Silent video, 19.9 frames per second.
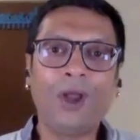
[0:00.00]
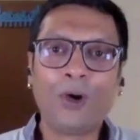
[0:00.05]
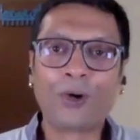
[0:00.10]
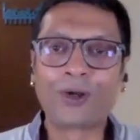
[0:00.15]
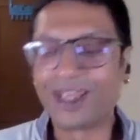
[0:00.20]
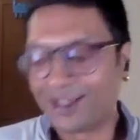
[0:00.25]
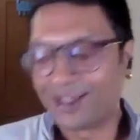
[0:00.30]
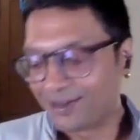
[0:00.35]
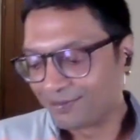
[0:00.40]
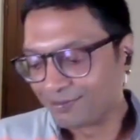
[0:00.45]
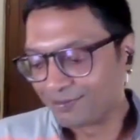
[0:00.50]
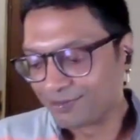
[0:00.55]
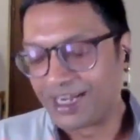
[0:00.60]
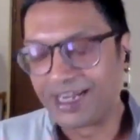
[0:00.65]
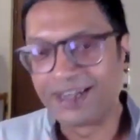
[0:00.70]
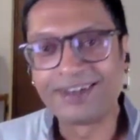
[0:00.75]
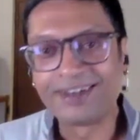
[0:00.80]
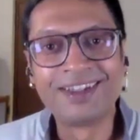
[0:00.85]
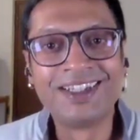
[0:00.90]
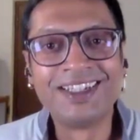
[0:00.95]
Okay,
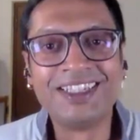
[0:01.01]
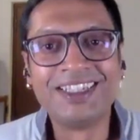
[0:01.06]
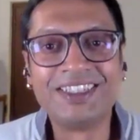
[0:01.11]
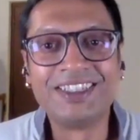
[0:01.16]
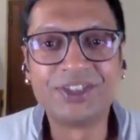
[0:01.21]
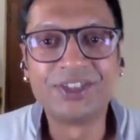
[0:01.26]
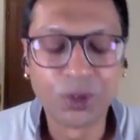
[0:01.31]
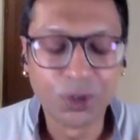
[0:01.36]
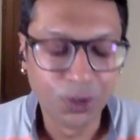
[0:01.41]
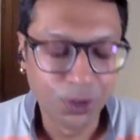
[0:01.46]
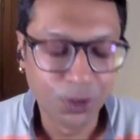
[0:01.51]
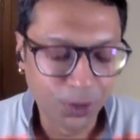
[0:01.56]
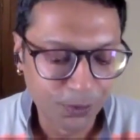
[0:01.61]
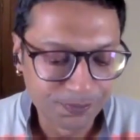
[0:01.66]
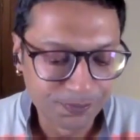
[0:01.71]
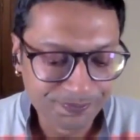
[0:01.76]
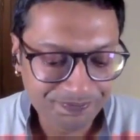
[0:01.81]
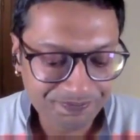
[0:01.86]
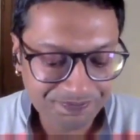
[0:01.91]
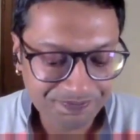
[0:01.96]
great.
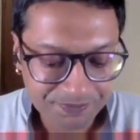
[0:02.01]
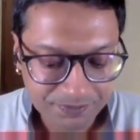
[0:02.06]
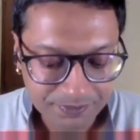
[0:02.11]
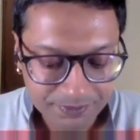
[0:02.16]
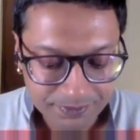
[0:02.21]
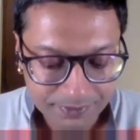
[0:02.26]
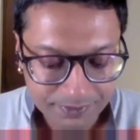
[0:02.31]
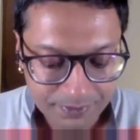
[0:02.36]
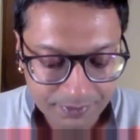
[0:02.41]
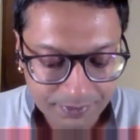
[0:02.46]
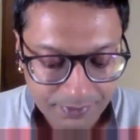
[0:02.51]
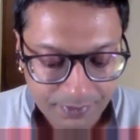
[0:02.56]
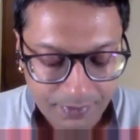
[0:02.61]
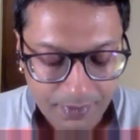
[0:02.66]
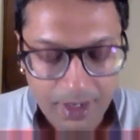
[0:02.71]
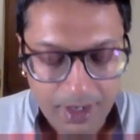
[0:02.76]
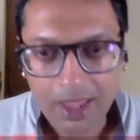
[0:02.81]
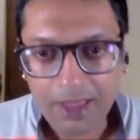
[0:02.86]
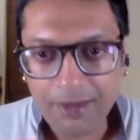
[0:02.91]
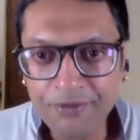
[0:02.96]
So
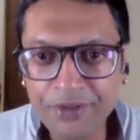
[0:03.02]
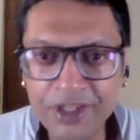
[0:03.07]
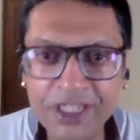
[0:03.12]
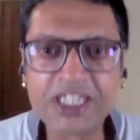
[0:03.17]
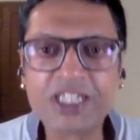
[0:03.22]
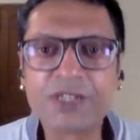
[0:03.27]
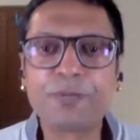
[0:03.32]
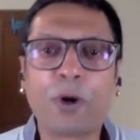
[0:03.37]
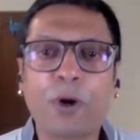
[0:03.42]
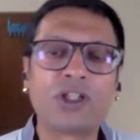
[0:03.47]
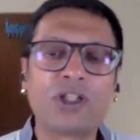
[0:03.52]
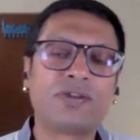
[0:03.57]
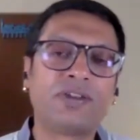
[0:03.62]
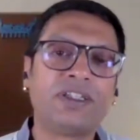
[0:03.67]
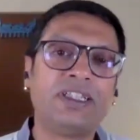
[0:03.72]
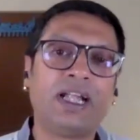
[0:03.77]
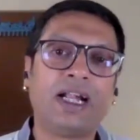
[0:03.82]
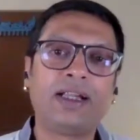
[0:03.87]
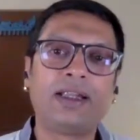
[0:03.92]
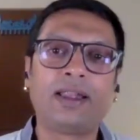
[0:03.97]
we'll just pause
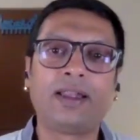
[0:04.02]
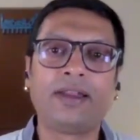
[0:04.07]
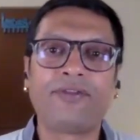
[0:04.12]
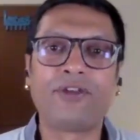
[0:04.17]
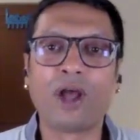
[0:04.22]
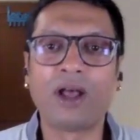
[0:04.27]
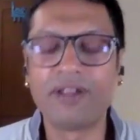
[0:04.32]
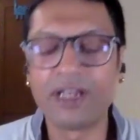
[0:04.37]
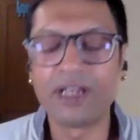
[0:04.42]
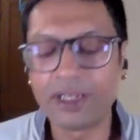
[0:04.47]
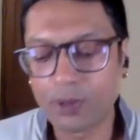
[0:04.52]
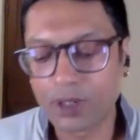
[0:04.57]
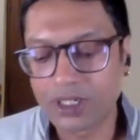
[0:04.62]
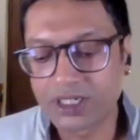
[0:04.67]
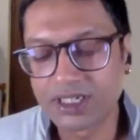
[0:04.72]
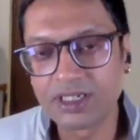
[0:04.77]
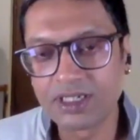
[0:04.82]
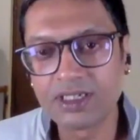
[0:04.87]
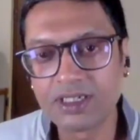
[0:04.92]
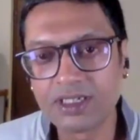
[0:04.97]
with that. If you have any
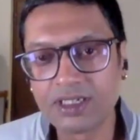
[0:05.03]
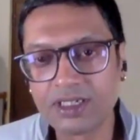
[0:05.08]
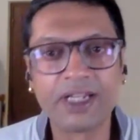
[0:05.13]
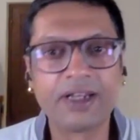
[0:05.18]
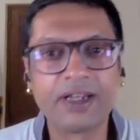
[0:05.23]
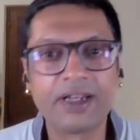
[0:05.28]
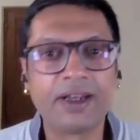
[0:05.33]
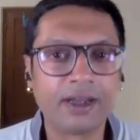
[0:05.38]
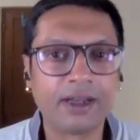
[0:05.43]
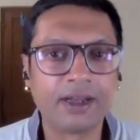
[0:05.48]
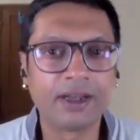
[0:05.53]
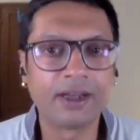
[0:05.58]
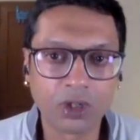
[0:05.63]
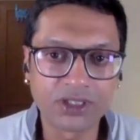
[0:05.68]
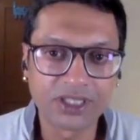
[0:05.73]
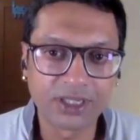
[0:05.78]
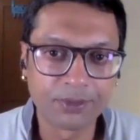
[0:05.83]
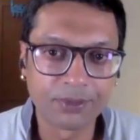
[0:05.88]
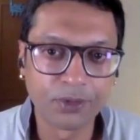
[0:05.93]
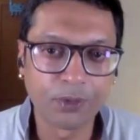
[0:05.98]
questions, we'll create a
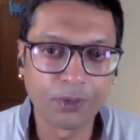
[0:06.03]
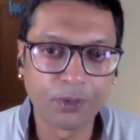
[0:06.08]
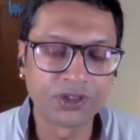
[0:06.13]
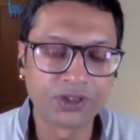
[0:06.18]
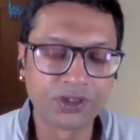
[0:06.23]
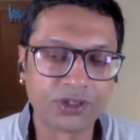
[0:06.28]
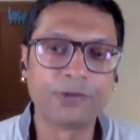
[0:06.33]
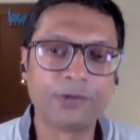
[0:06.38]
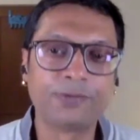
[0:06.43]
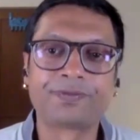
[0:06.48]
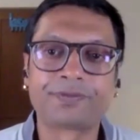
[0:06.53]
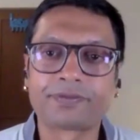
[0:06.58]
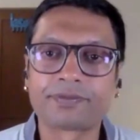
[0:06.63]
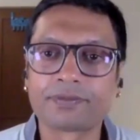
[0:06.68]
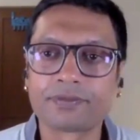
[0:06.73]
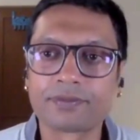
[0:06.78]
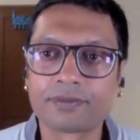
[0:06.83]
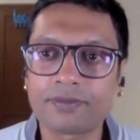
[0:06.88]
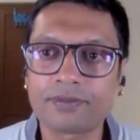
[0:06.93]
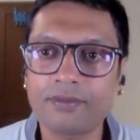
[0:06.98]
WhatsApp group also.
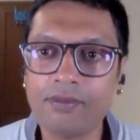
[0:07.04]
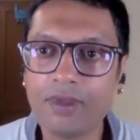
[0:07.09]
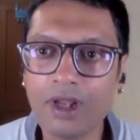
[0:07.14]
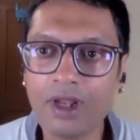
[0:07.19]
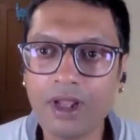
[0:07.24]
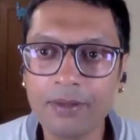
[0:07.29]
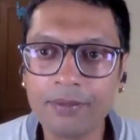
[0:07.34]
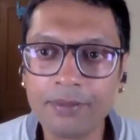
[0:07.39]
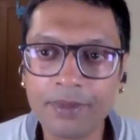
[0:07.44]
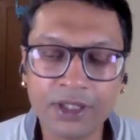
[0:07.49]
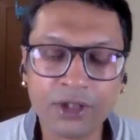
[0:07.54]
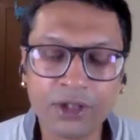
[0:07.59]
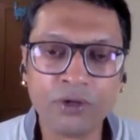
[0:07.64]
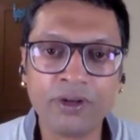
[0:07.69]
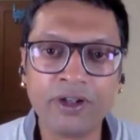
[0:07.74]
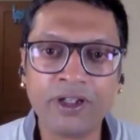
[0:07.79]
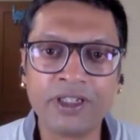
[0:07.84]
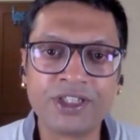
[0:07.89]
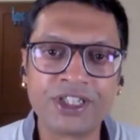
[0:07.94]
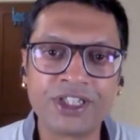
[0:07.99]

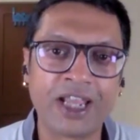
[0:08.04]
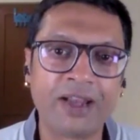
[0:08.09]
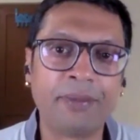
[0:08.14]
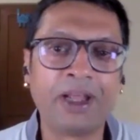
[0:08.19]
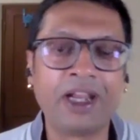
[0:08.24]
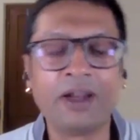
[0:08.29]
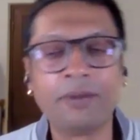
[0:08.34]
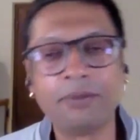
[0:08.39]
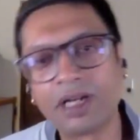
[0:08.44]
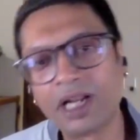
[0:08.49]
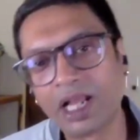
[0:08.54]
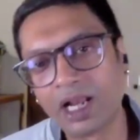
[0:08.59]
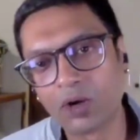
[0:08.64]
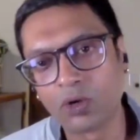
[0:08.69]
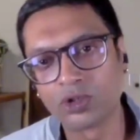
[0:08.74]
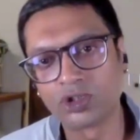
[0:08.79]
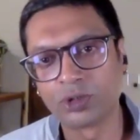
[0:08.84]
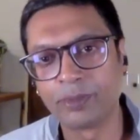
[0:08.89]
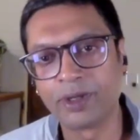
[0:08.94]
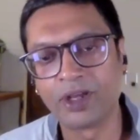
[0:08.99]
We'll share my number.
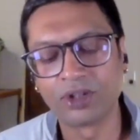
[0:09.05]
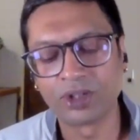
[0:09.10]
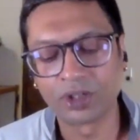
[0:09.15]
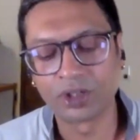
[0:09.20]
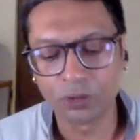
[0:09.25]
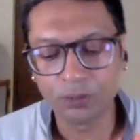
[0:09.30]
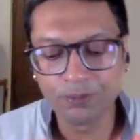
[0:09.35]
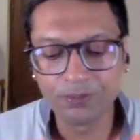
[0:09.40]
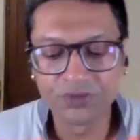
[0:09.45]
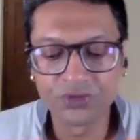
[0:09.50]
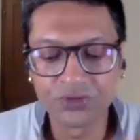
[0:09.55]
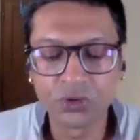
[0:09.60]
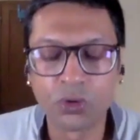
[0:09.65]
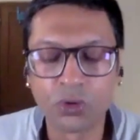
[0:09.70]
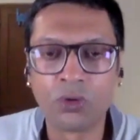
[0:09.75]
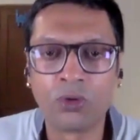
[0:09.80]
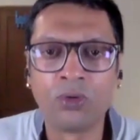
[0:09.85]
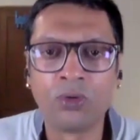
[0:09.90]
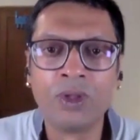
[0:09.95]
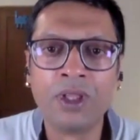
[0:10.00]
I'll also be on the group.
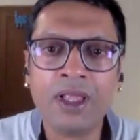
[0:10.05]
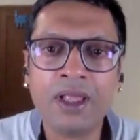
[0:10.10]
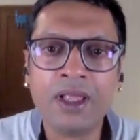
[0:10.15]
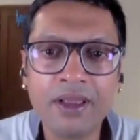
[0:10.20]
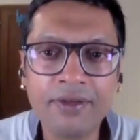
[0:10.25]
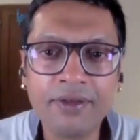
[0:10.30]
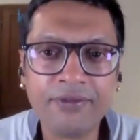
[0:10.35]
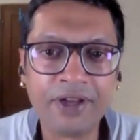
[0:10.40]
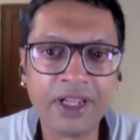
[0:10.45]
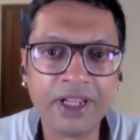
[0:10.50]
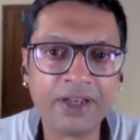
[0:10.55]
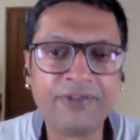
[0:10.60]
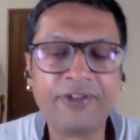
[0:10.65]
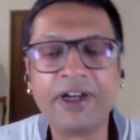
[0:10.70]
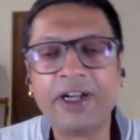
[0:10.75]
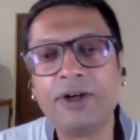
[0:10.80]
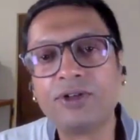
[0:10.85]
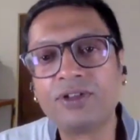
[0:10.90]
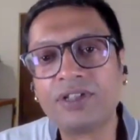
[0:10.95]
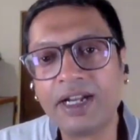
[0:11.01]
So feel
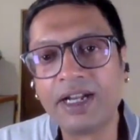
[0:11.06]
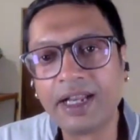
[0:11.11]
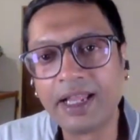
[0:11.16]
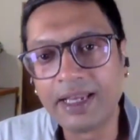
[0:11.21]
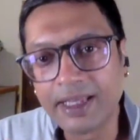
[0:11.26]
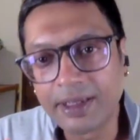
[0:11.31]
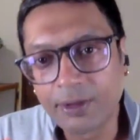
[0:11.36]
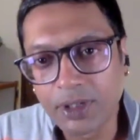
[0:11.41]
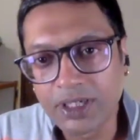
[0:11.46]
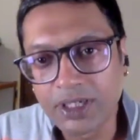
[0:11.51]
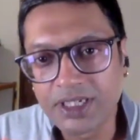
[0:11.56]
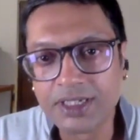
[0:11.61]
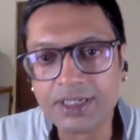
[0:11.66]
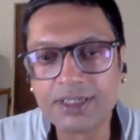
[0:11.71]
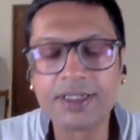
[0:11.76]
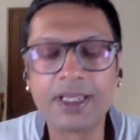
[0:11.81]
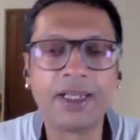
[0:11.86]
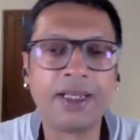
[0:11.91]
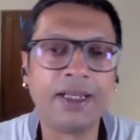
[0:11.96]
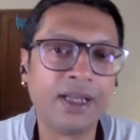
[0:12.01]
free to send any
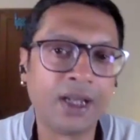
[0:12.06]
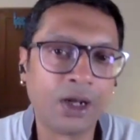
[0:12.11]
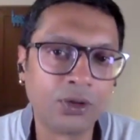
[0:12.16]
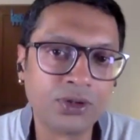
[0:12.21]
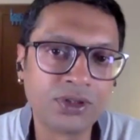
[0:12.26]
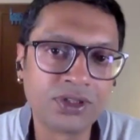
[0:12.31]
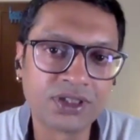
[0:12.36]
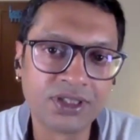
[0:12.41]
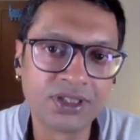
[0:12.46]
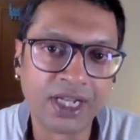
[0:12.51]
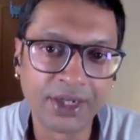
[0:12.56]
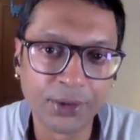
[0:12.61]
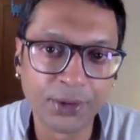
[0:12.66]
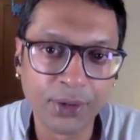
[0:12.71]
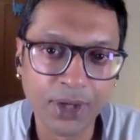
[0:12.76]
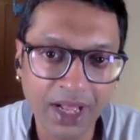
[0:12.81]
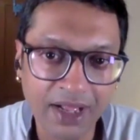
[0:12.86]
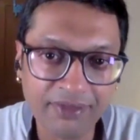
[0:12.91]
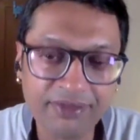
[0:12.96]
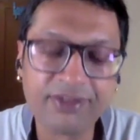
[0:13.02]
questions, any doubts that
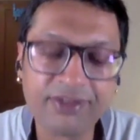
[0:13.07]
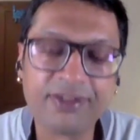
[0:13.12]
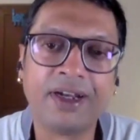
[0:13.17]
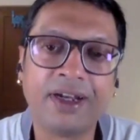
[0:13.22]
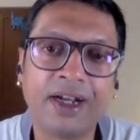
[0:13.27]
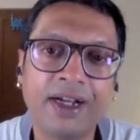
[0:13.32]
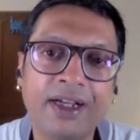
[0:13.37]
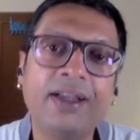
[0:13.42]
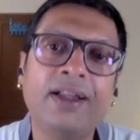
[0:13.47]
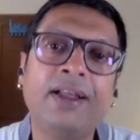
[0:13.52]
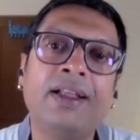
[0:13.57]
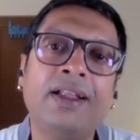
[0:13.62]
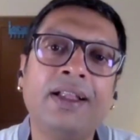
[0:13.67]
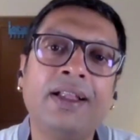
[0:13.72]
you have, right?